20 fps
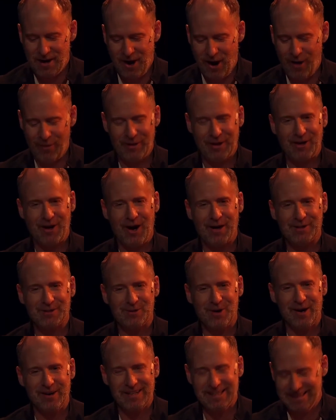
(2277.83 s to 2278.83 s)
On the
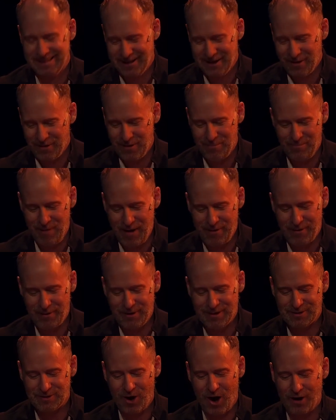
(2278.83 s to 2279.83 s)
contrary, the mother
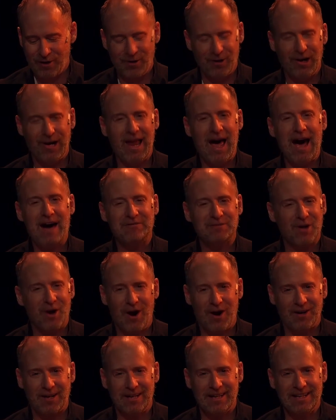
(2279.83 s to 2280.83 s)
and daughter laughed
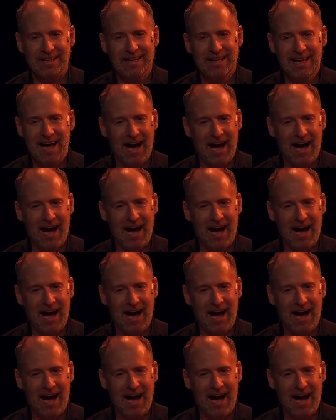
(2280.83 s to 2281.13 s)
heartily